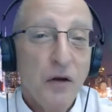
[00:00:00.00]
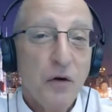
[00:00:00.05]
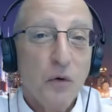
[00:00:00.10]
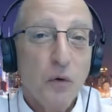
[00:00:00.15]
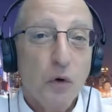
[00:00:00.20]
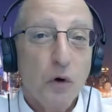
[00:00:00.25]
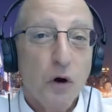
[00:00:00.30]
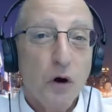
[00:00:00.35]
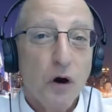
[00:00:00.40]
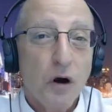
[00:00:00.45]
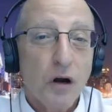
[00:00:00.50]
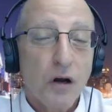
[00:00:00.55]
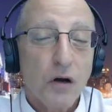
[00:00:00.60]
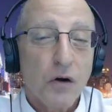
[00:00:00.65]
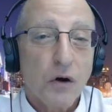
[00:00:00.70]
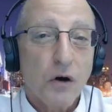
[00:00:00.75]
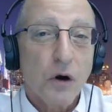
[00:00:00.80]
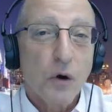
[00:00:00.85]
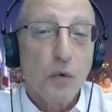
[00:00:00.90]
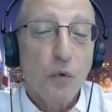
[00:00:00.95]

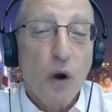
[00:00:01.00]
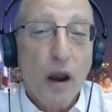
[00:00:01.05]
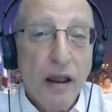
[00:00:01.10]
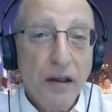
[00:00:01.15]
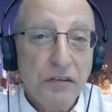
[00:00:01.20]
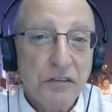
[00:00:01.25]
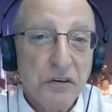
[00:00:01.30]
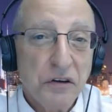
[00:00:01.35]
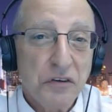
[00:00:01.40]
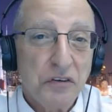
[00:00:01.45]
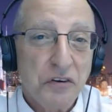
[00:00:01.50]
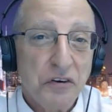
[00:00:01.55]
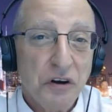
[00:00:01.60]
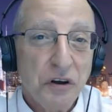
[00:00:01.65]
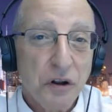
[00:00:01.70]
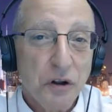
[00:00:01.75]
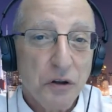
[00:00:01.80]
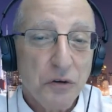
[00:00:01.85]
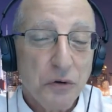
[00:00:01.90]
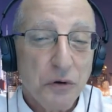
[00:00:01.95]
or raising
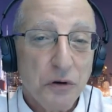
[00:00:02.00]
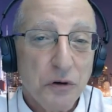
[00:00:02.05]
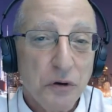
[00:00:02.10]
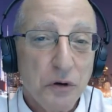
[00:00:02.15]
children